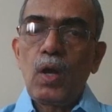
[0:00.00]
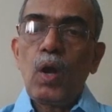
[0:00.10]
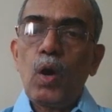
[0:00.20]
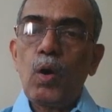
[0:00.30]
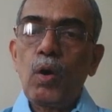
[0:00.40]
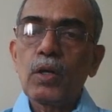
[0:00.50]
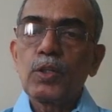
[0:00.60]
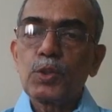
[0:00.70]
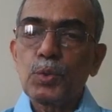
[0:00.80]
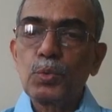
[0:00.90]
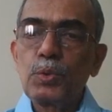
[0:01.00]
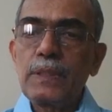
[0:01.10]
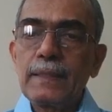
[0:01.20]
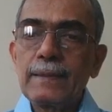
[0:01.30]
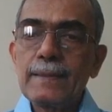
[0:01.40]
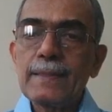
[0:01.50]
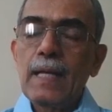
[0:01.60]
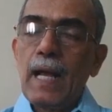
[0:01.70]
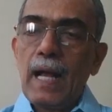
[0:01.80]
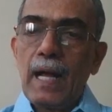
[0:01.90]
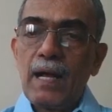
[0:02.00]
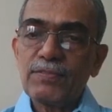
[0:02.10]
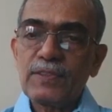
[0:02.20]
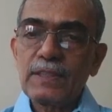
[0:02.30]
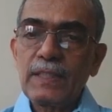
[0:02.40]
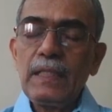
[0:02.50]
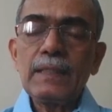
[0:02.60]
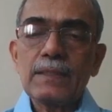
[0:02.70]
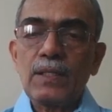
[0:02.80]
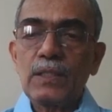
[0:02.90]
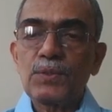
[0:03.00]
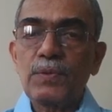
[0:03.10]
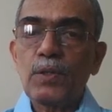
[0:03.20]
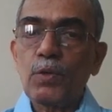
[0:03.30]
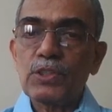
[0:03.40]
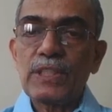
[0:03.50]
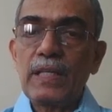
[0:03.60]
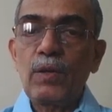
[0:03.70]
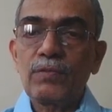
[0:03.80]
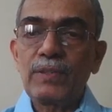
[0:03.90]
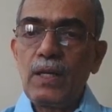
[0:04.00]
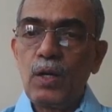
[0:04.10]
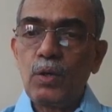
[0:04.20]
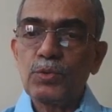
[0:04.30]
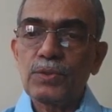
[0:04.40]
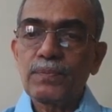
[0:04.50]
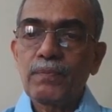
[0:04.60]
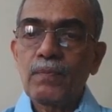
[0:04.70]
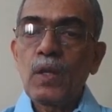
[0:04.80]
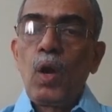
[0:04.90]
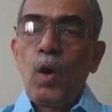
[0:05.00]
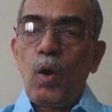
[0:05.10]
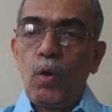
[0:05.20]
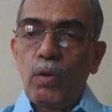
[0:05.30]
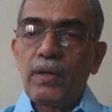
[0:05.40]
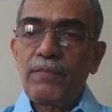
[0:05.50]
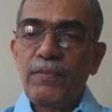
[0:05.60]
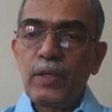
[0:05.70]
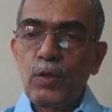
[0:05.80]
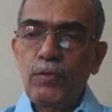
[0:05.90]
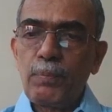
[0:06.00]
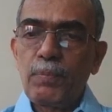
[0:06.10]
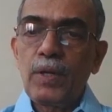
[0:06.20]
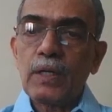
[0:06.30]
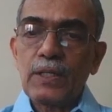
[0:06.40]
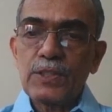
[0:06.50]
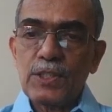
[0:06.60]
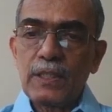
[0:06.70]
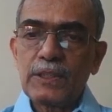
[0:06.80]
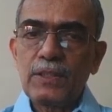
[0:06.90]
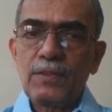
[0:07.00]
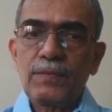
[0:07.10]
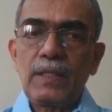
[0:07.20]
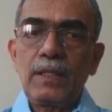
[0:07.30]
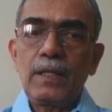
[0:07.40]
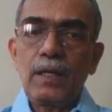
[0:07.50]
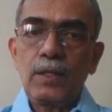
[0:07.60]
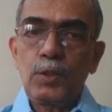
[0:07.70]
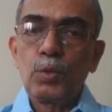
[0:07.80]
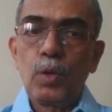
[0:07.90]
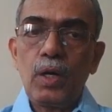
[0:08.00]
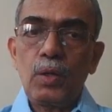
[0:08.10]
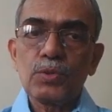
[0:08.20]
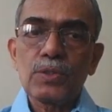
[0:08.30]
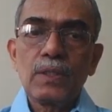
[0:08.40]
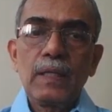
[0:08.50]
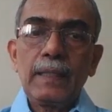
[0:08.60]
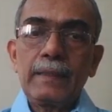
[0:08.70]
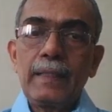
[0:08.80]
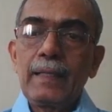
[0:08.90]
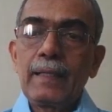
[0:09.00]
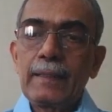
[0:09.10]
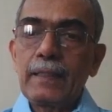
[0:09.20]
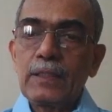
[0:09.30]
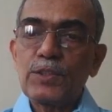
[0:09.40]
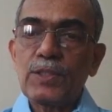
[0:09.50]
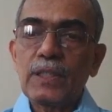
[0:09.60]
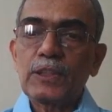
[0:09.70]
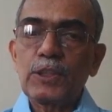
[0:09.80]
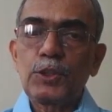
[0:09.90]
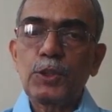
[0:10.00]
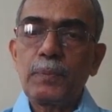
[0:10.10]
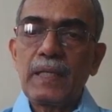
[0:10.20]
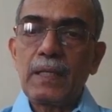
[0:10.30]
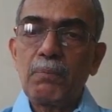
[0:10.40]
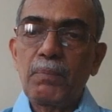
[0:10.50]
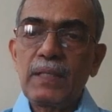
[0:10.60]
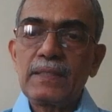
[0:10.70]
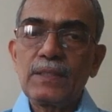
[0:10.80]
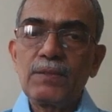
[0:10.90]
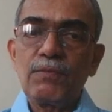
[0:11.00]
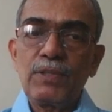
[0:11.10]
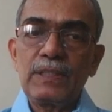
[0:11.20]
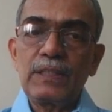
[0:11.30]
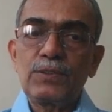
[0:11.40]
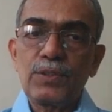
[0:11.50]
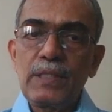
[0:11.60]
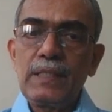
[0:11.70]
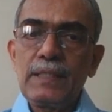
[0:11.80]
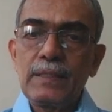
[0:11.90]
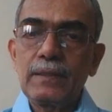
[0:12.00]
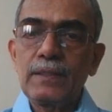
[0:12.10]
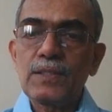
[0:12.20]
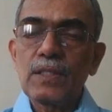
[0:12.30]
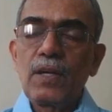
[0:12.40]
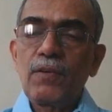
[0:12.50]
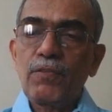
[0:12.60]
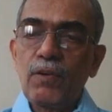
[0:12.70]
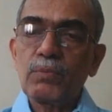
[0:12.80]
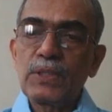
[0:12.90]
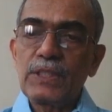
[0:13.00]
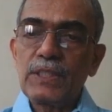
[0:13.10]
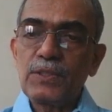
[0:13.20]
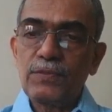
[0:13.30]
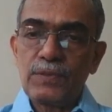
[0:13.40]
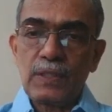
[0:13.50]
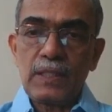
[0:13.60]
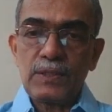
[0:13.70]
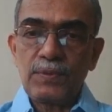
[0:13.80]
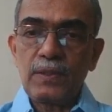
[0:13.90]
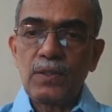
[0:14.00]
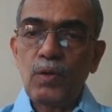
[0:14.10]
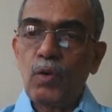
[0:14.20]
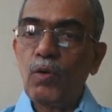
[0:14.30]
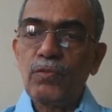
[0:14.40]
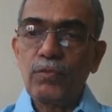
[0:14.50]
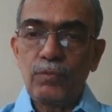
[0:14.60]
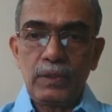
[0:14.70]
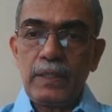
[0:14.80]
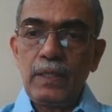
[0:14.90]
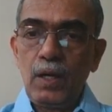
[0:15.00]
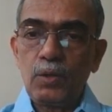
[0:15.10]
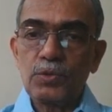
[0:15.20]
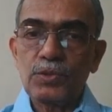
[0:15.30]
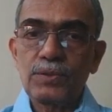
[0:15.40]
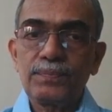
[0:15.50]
or 2 years after the transfer or sale of the house. Or if I go for a construction of the new house, then the construction should be completed within 3 years from the date of transfer of the house.